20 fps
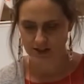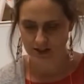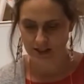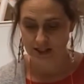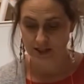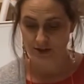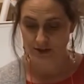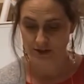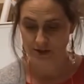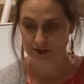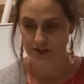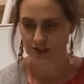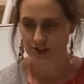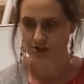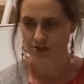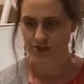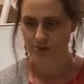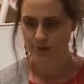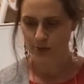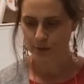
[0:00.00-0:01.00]
they're
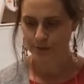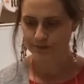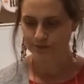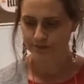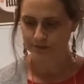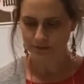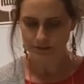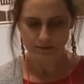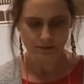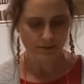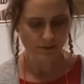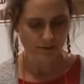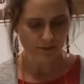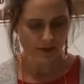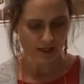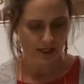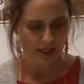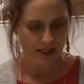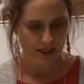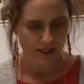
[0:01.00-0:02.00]
adjustable.
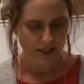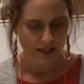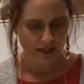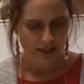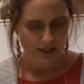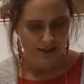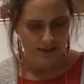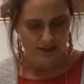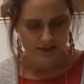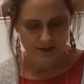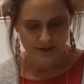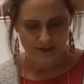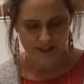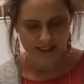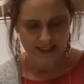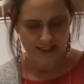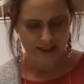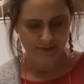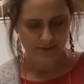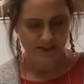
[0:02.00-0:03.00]
So
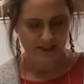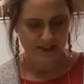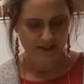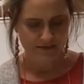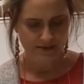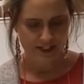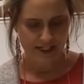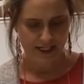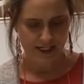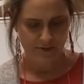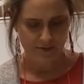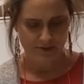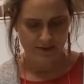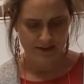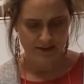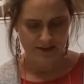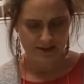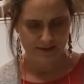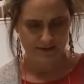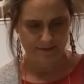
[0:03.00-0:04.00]
take a piece of tape
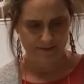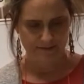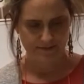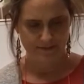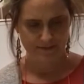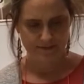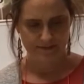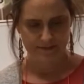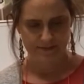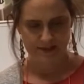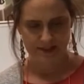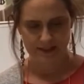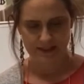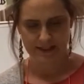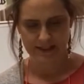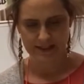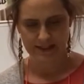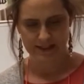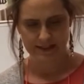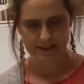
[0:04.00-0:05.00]

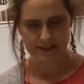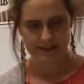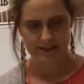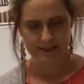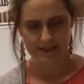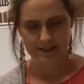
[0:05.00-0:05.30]
again,